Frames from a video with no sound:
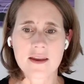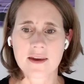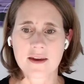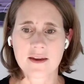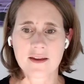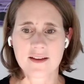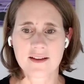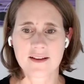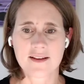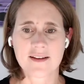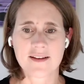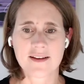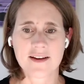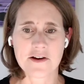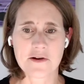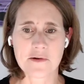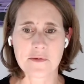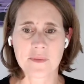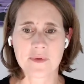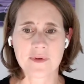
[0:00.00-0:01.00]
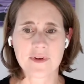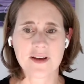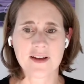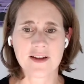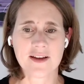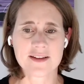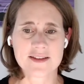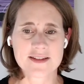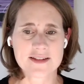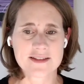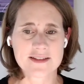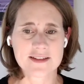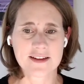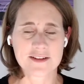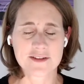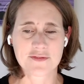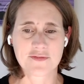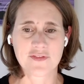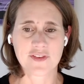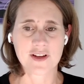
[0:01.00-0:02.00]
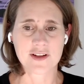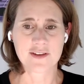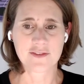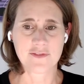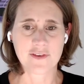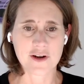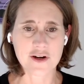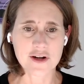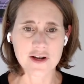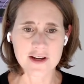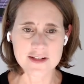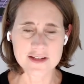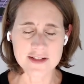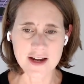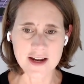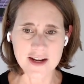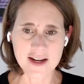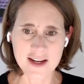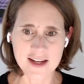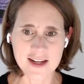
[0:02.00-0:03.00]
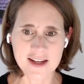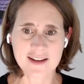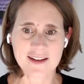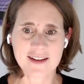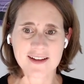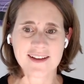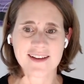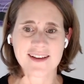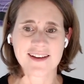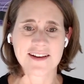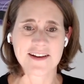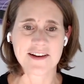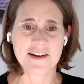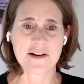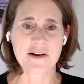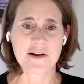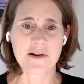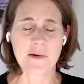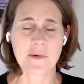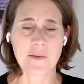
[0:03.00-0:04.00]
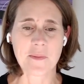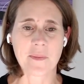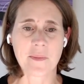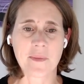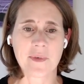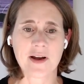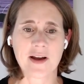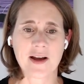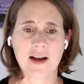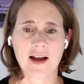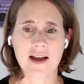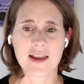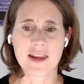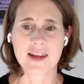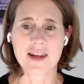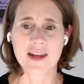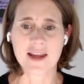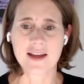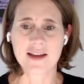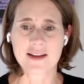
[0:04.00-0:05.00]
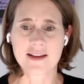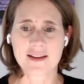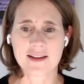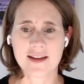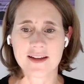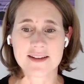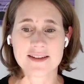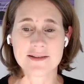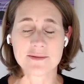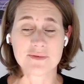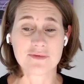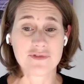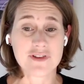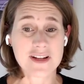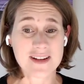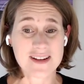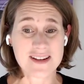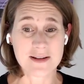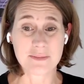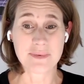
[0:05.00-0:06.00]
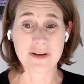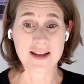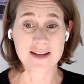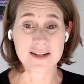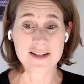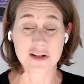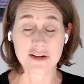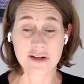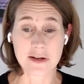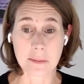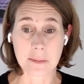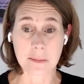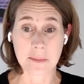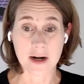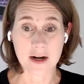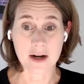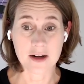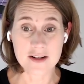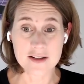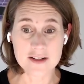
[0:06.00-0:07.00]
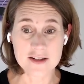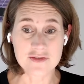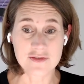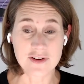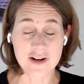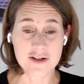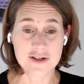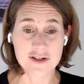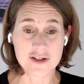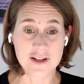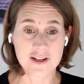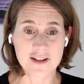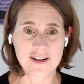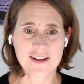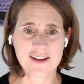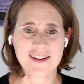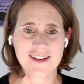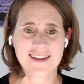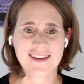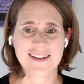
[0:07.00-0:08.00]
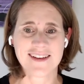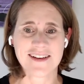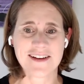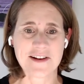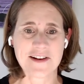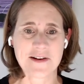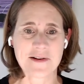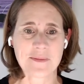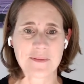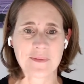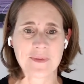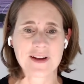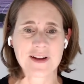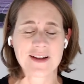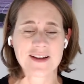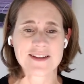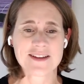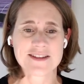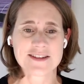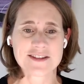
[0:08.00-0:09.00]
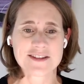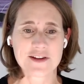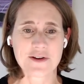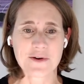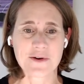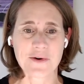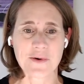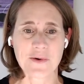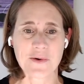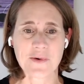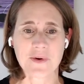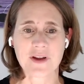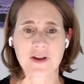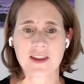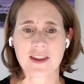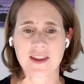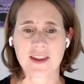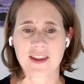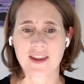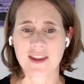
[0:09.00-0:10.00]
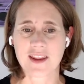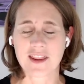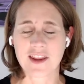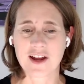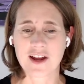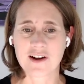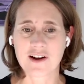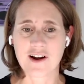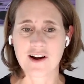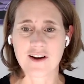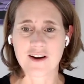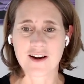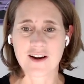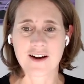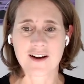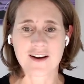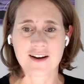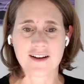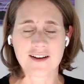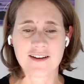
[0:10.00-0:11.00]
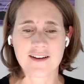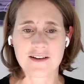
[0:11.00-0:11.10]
think it's very exciting. I think it really depends on the market structure. So there are